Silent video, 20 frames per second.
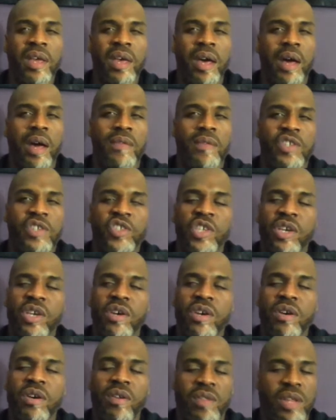of this
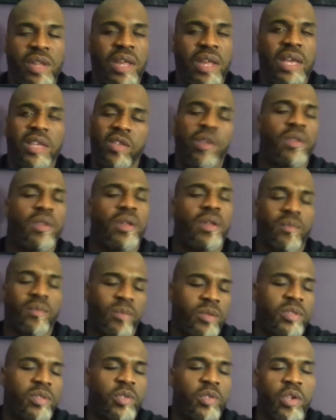year, or
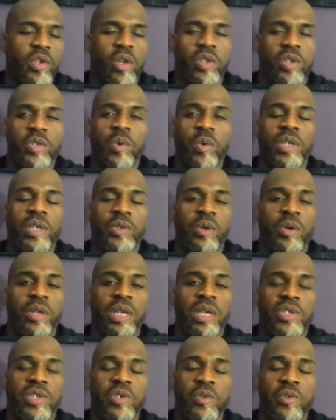
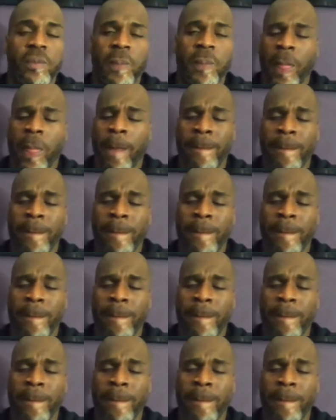2022.